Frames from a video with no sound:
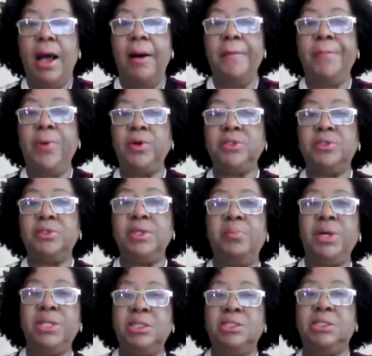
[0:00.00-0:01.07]

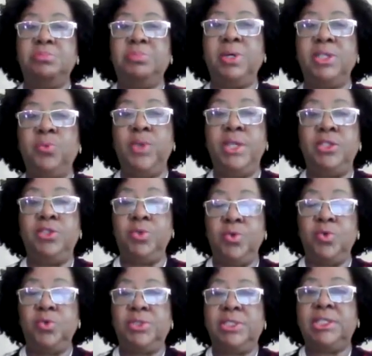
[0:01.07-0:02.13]
But we
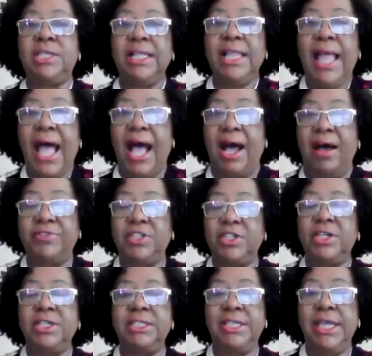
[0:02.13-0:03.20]
do still have to
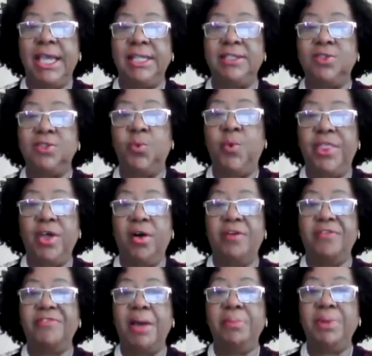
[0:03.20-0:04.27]
contend with our
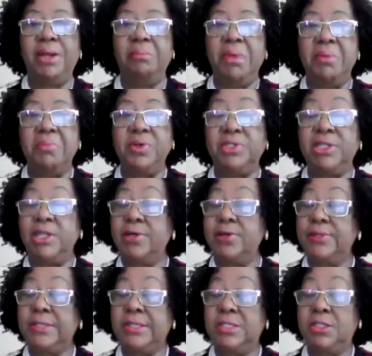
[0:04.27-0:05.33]
family members in
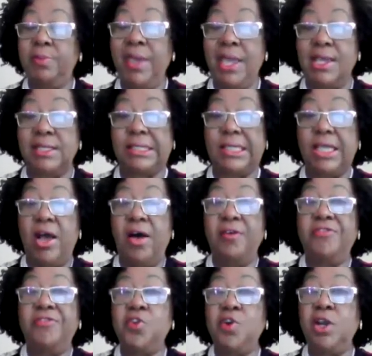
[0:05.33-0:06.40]
our space
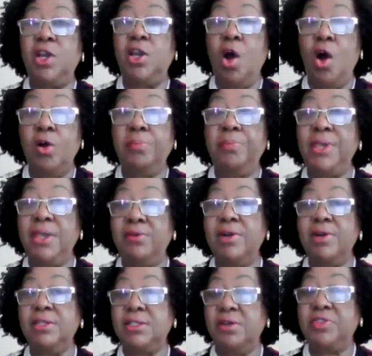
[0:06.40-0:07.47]
for long
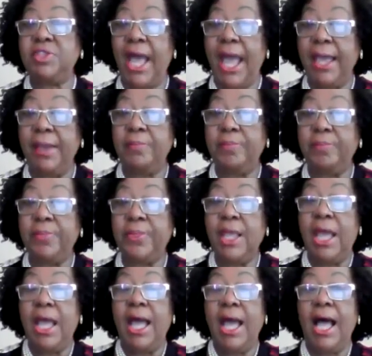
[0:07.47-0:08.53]
periods of time.
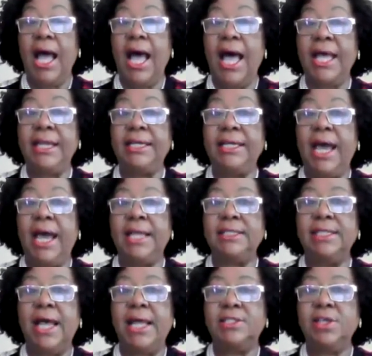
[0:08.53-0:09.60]

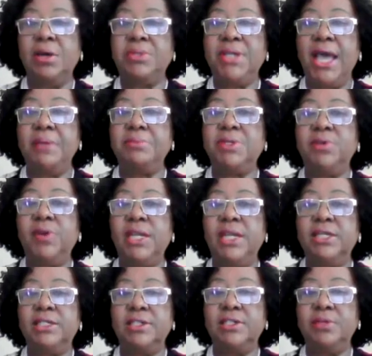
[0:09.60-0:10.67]
And sometimes the
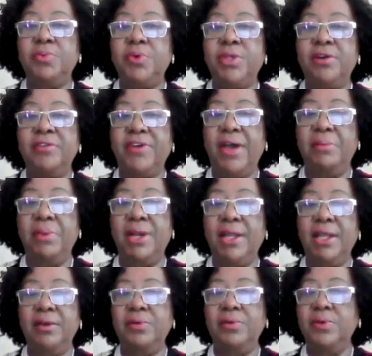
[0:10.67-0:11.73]
relationship with our
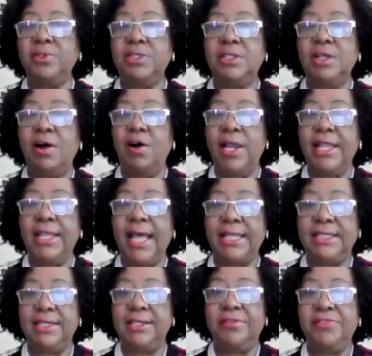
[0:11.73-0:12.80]
family wasn't all of
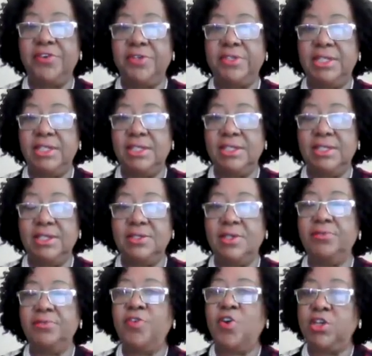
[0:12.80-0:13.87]
that in the first instance,
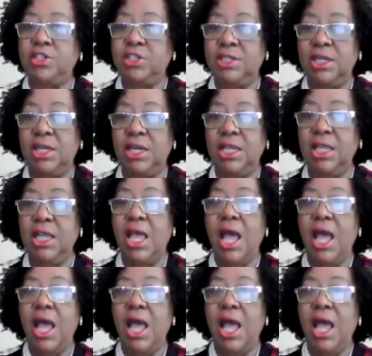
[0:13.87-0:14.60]
unfortunately.